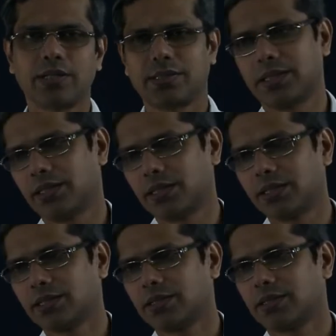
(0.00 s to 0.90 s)

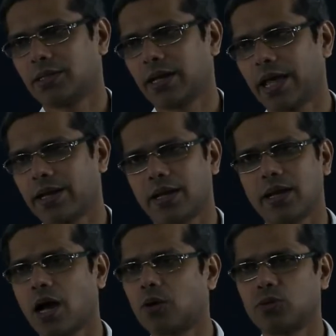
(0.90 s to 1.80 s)
signals and then
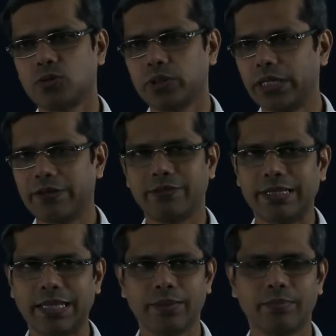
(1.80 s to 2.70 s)
how to deal with
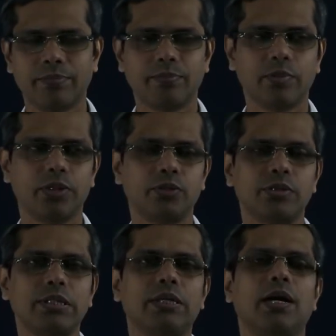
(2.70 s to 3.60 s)
them
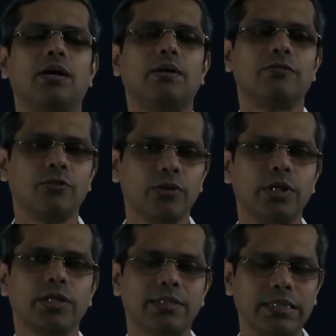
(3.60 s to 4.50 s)
using our
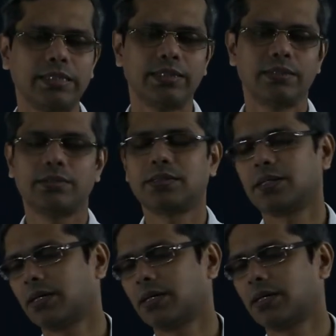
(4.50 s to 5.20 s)
Fourier series